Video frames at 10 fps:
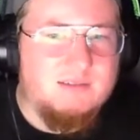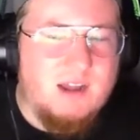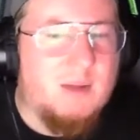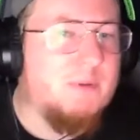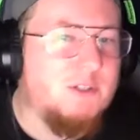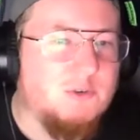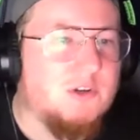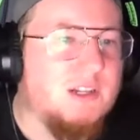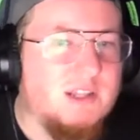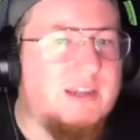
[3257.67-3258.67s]

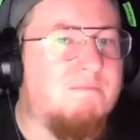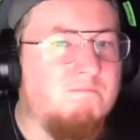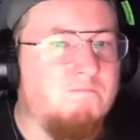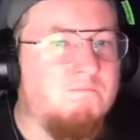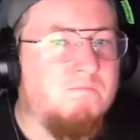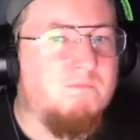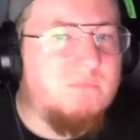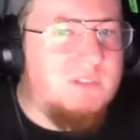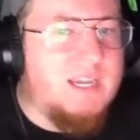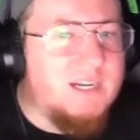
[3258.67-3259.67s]
opportunity to like
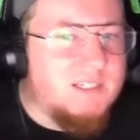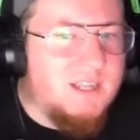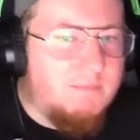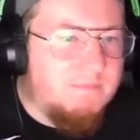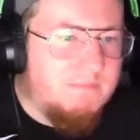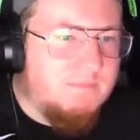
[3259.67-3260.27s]
take it a step